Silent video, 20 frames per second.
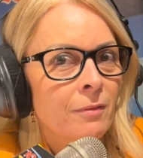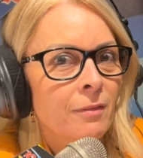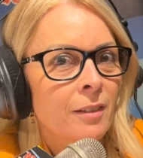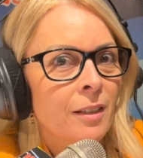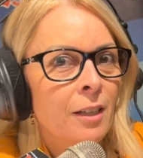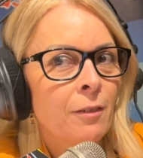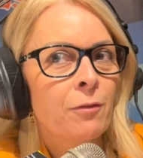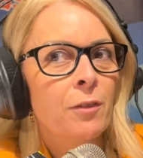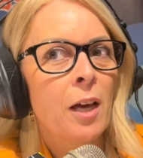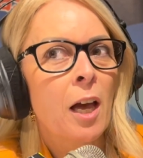
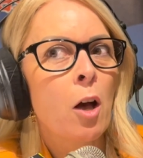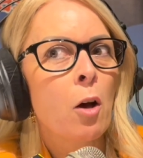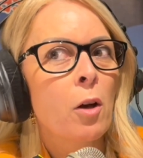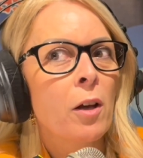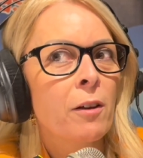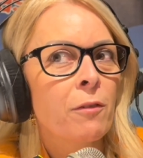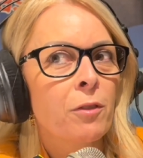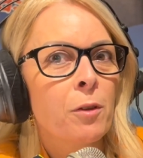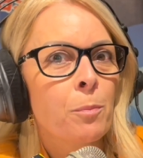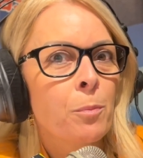If
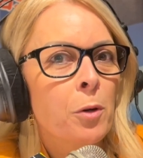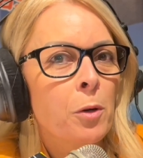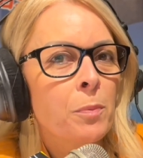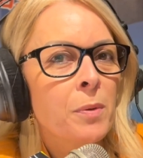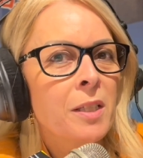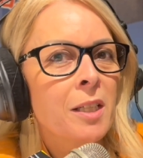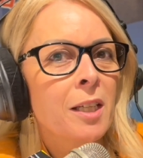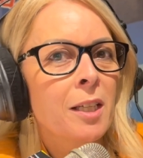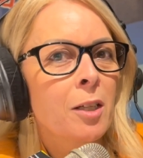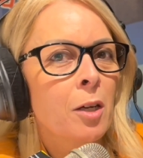the
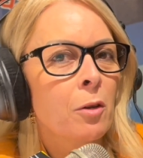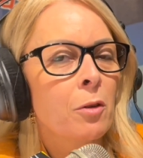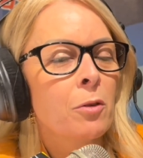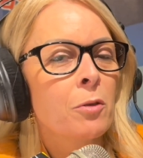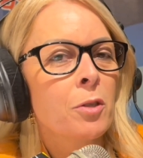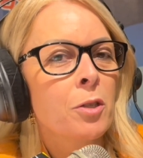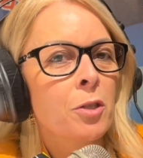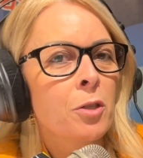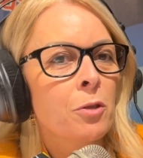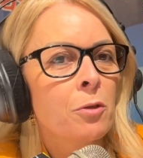property
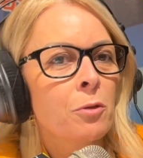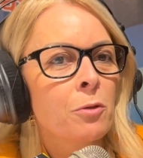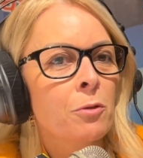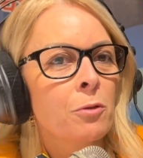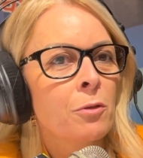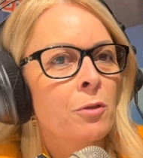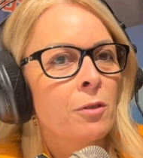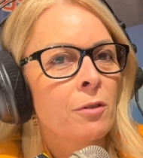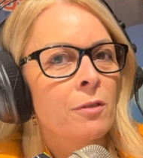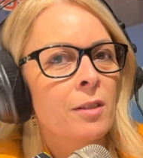goes
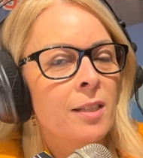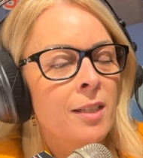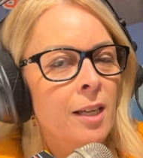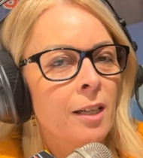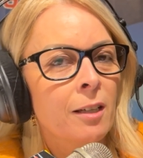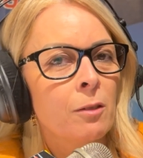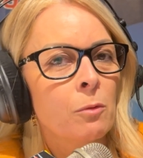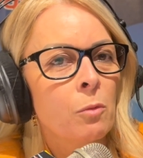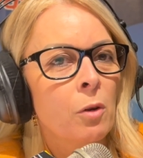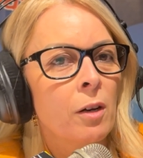to the
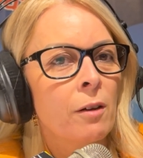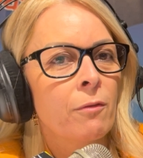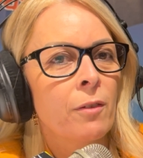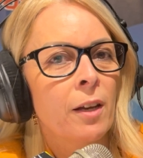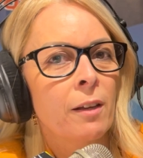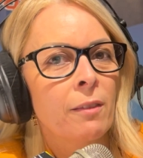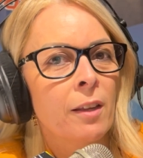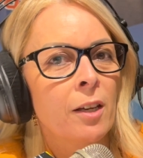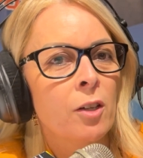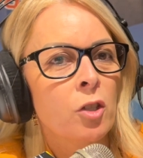second wife
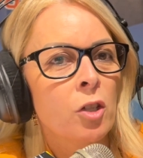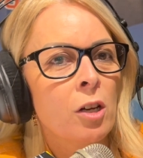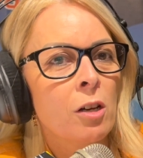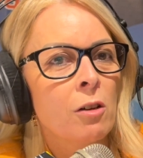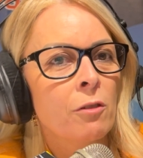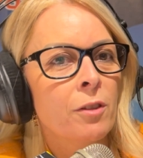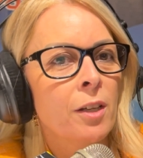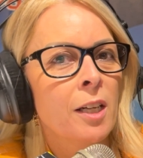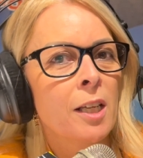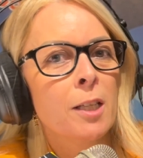and that
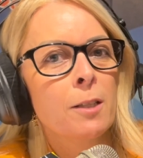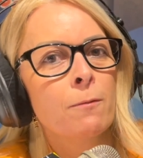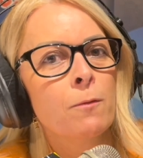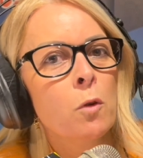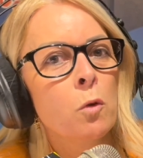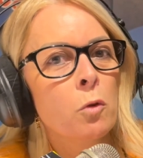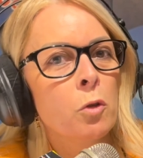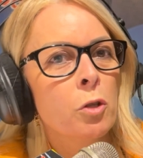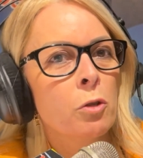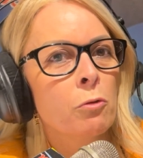child, then his
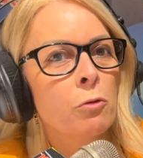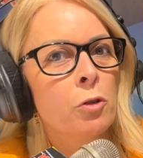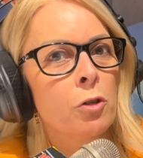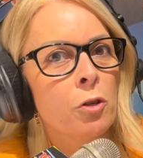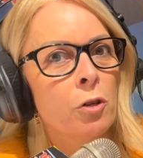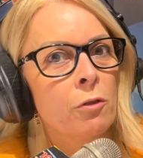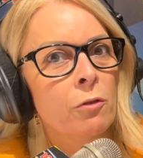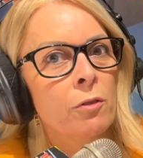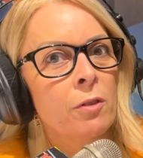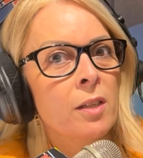4 children
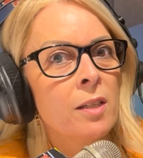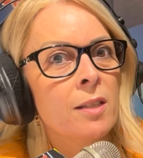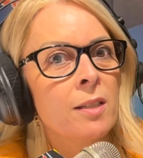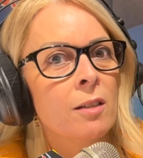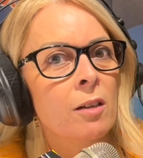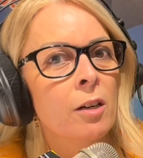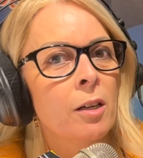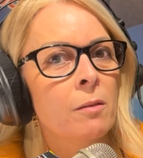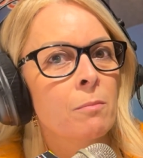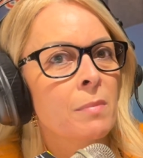on this
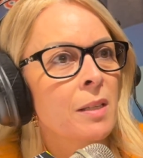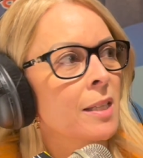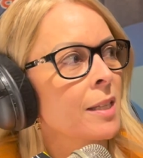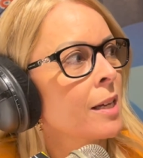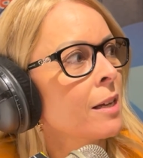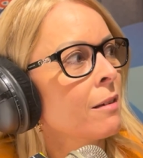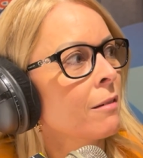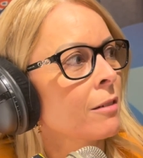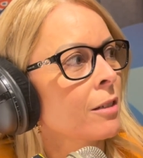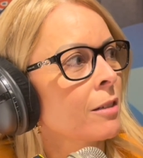side miss
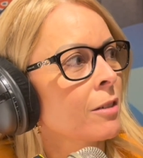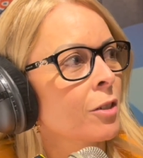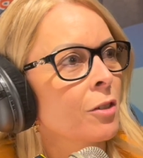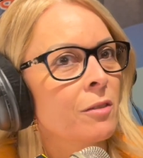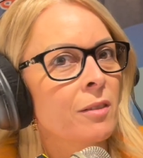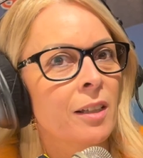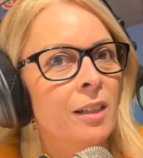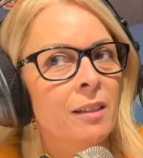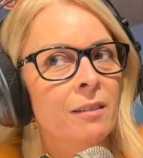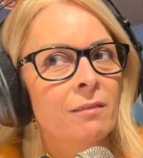out, don't
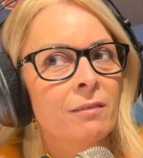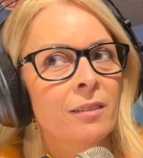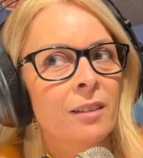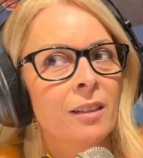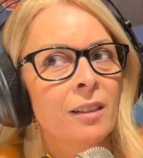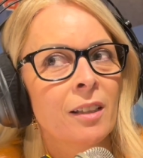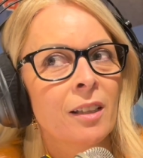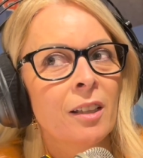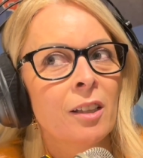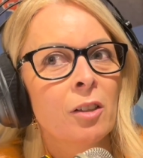
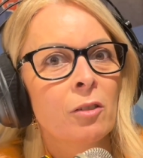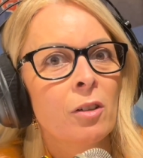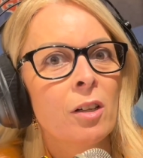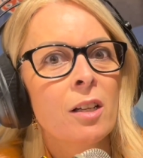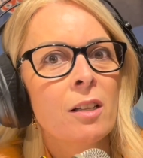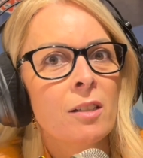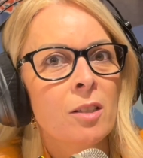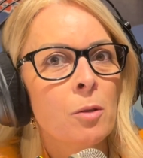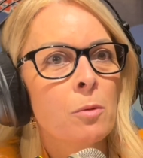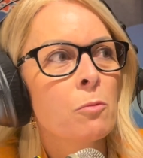they?
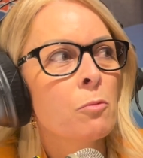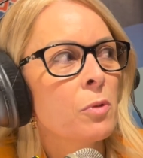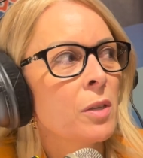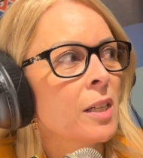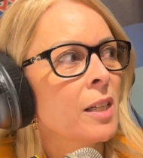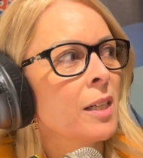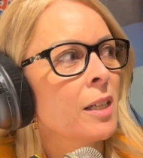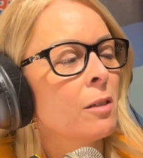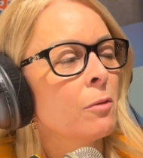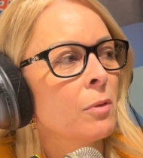Right? So
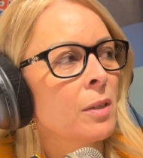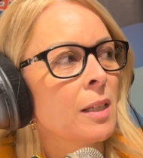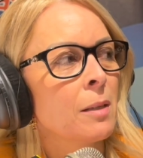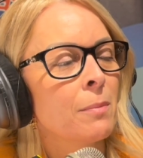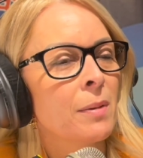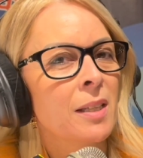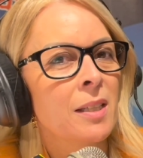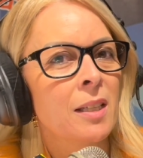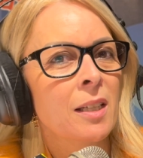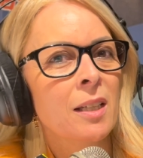really, really
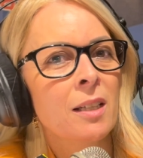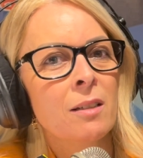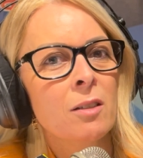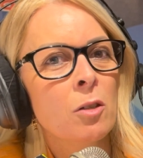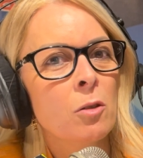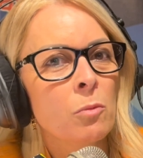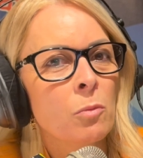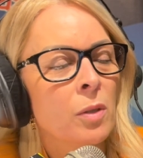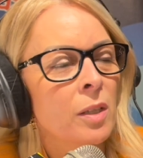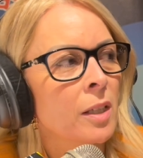messy, and
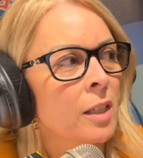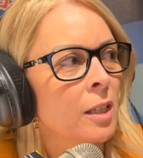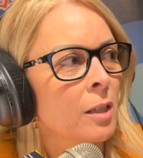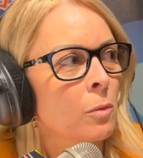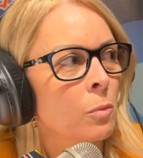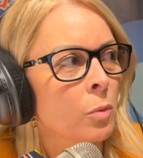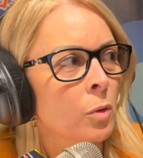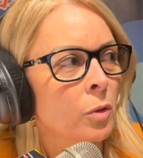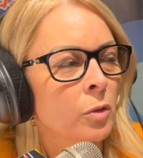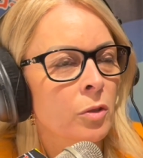not what he
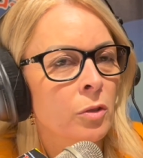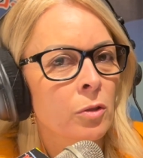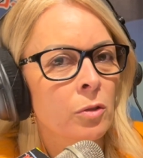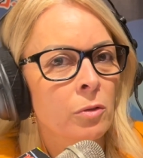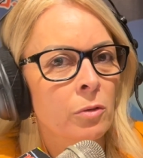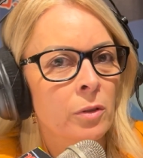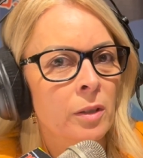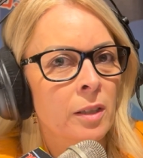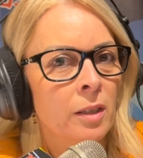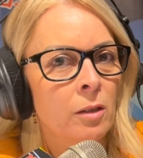wanted
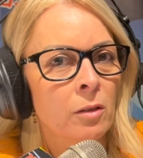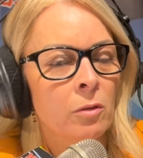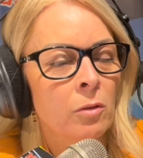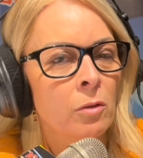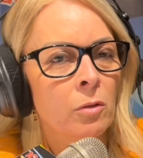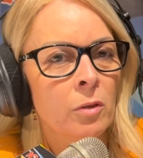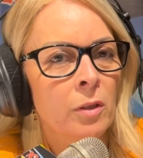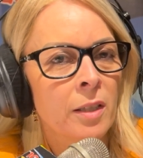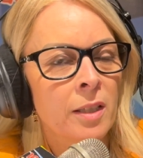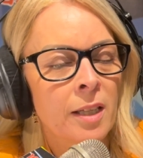
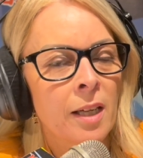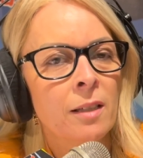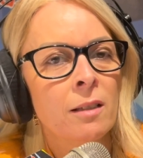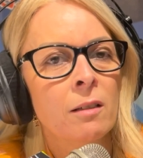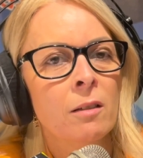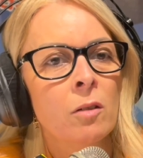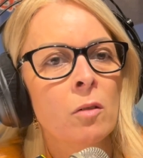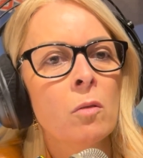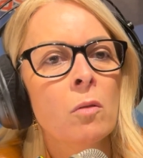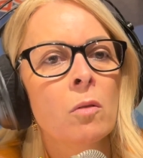or intended
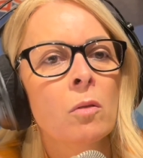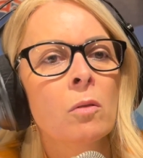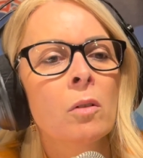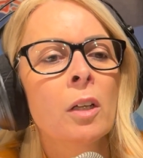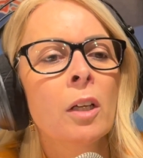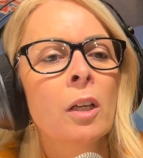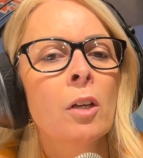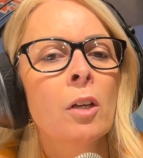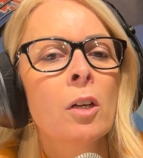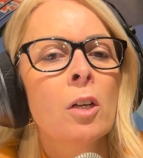at all.
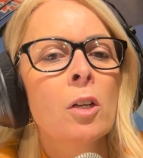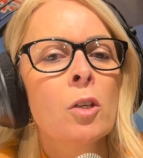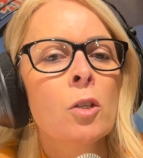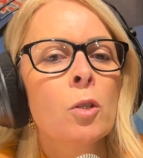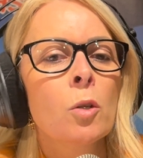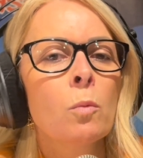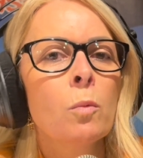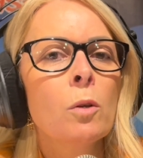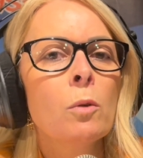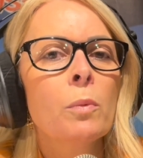So
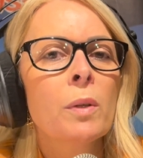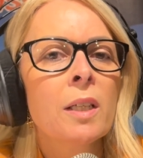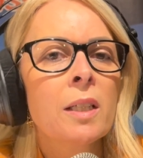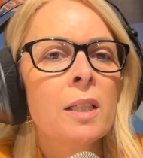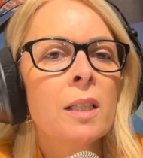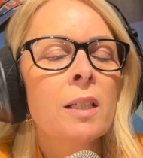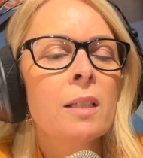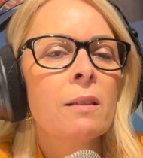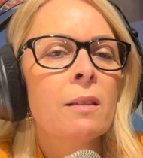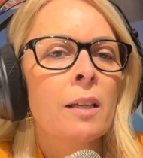what we
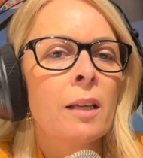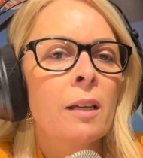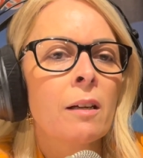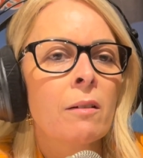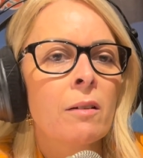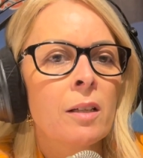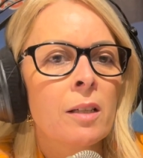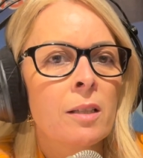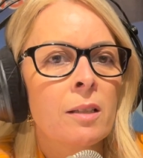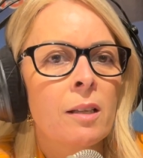did there
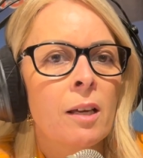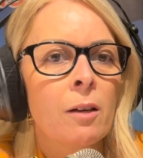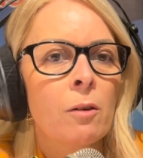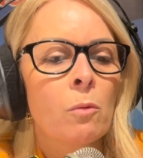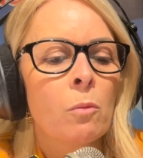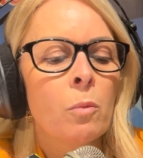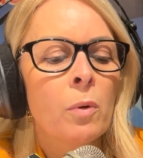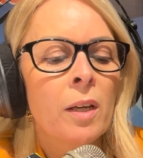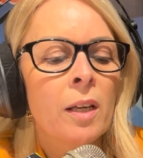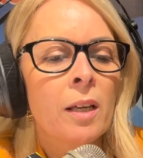is that
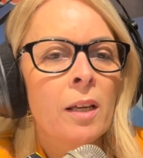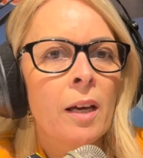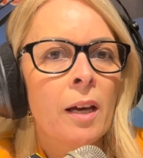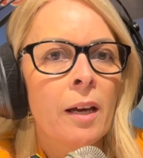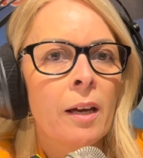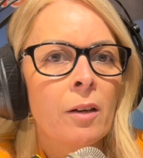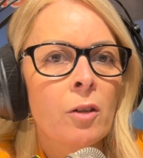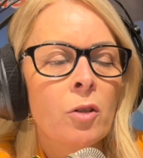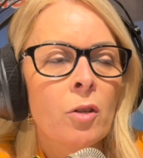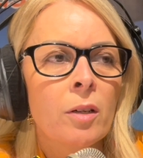we
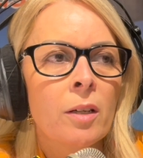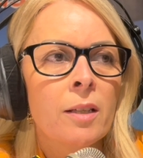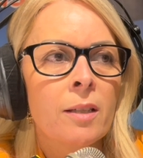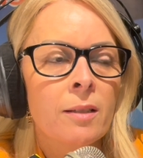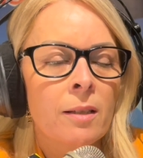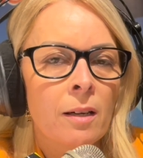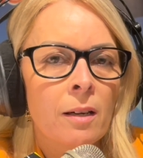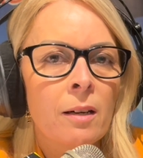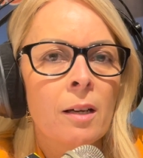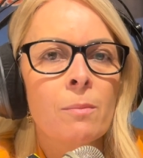actually
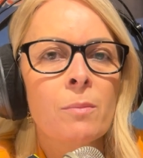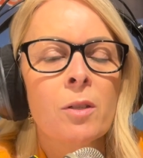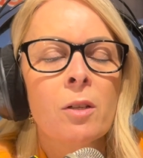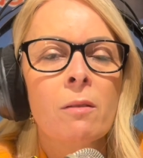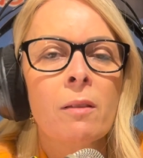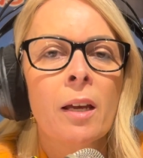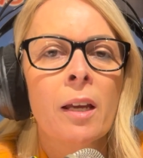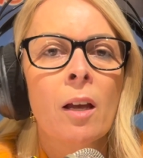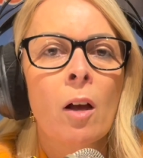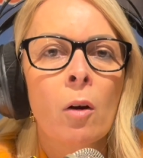set it up so
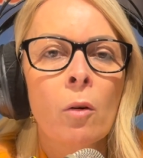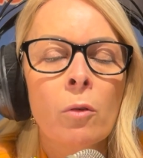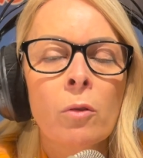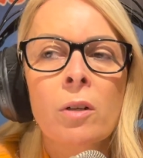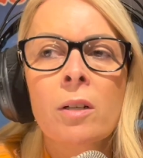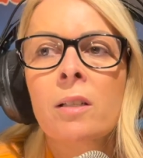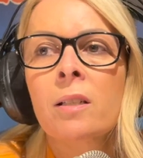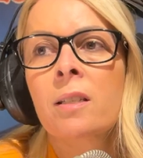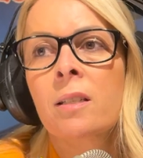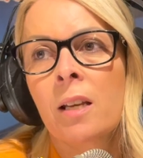they own
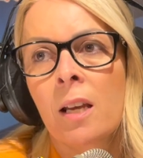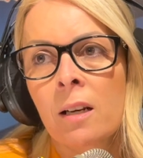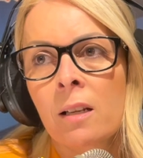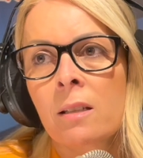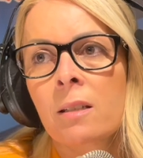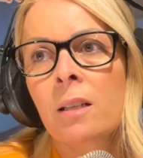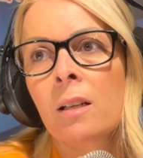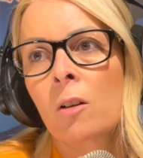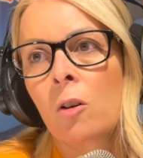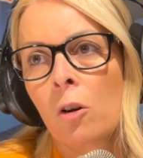it as
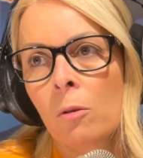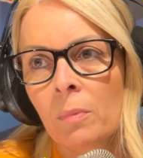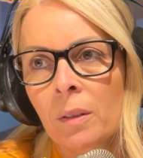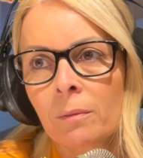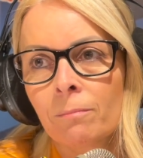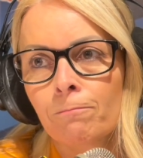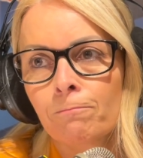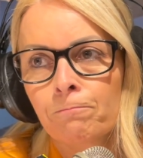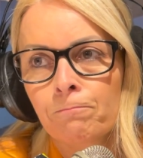tenants in common.